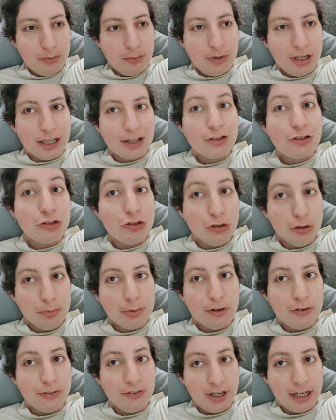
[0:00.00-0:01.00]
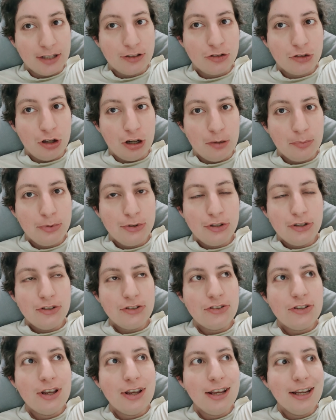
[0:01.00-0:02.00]
some like super fast
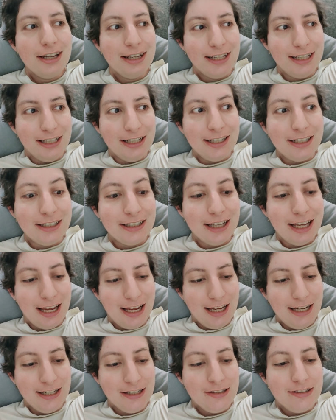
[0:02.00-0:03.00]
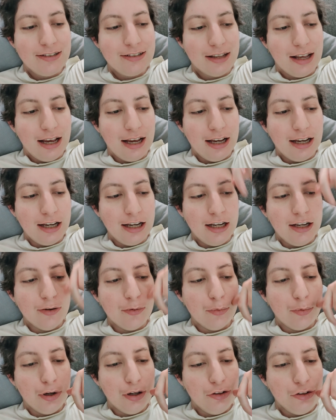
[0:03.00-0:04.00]
options in case I
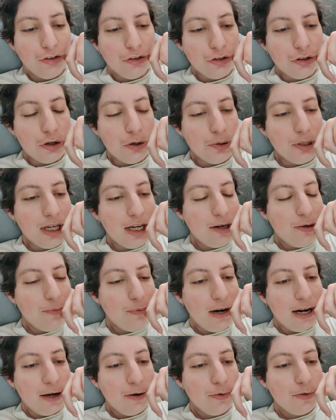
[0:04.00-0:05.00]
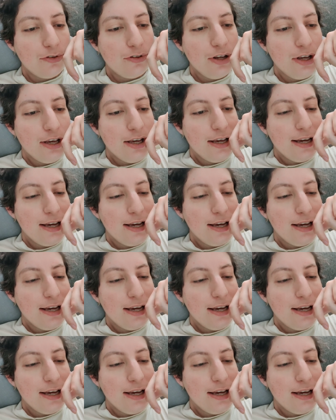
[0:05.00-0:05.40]
want to go that route.